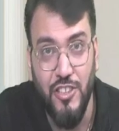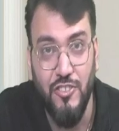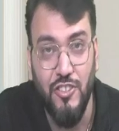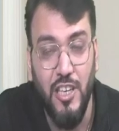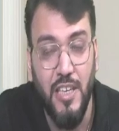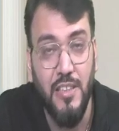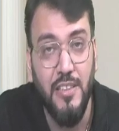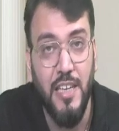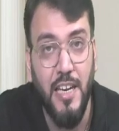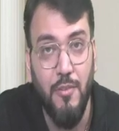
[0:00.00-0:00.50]

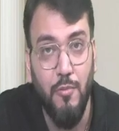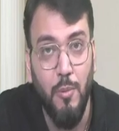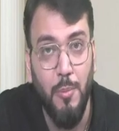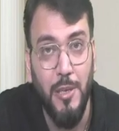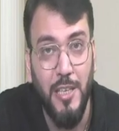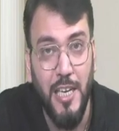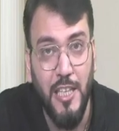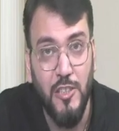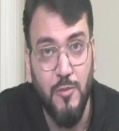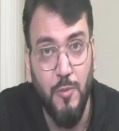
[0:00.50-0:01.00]
gain, that will be
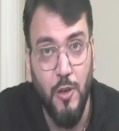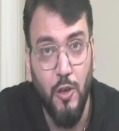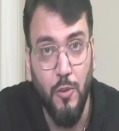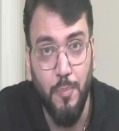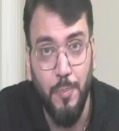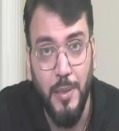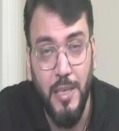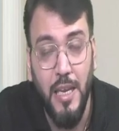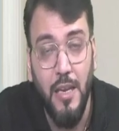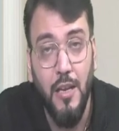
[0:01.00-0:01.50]
transferred to
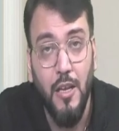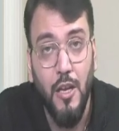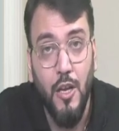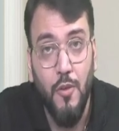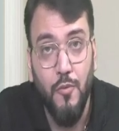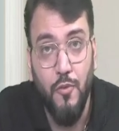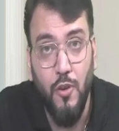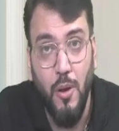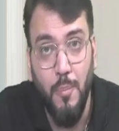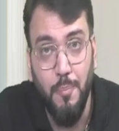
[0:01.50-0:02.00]
PL.
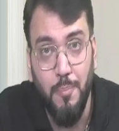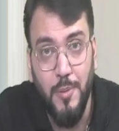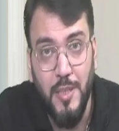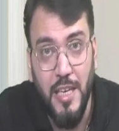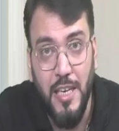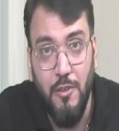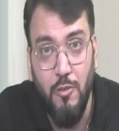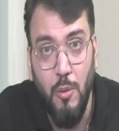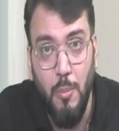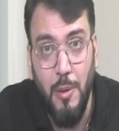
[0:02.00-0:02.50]
From PL
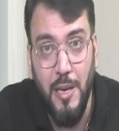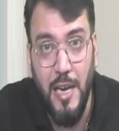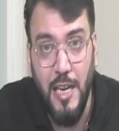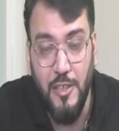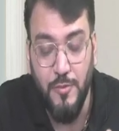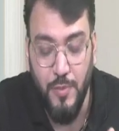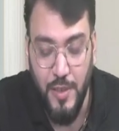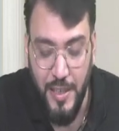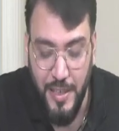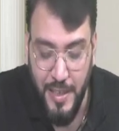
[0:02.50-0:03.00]
it will be
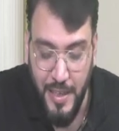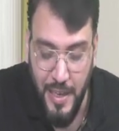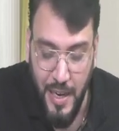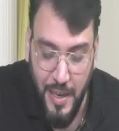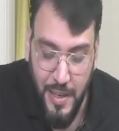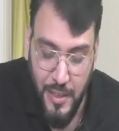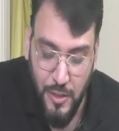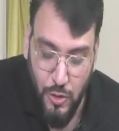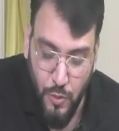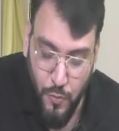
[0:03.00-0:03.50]
transferred retained
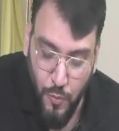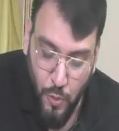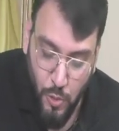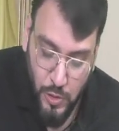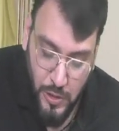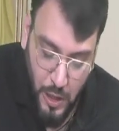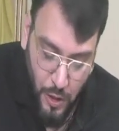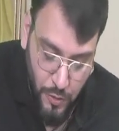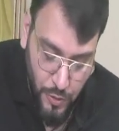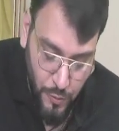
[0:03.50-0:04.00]
earning to
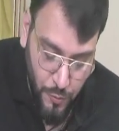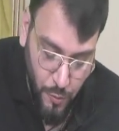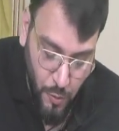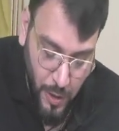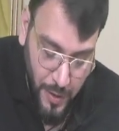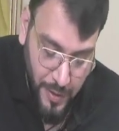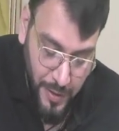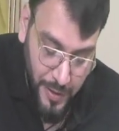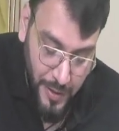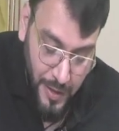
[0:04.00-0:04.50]

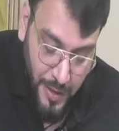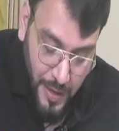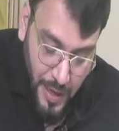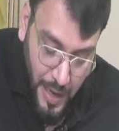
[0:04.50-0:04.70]
4,400.